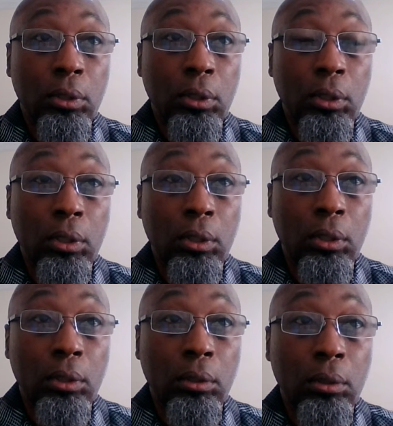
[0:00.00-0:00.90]

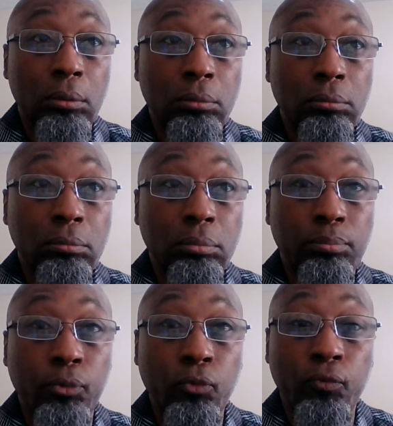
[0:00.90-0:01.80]
proof
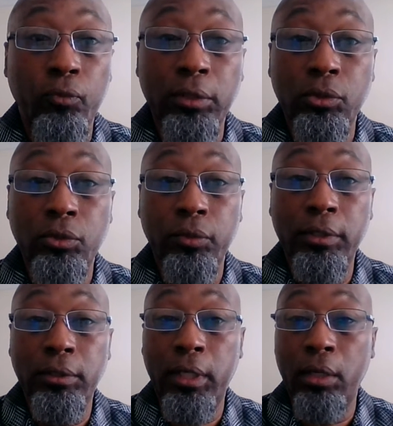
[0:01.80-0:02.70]
of
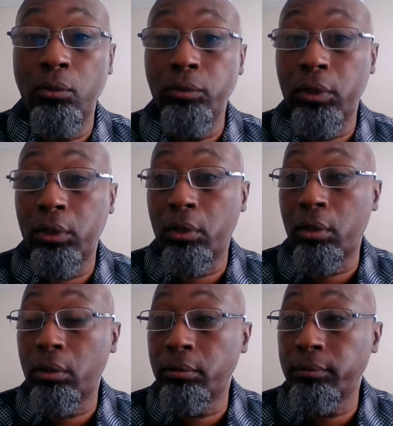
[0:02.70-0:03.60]
registration that I own the
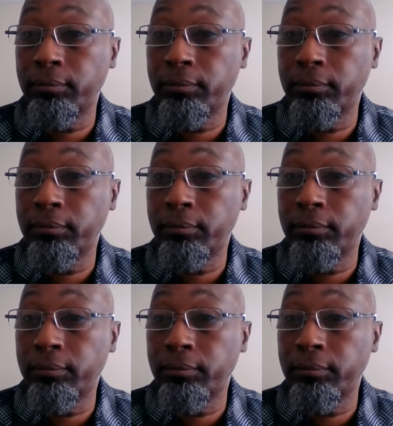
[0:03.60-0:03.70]
car.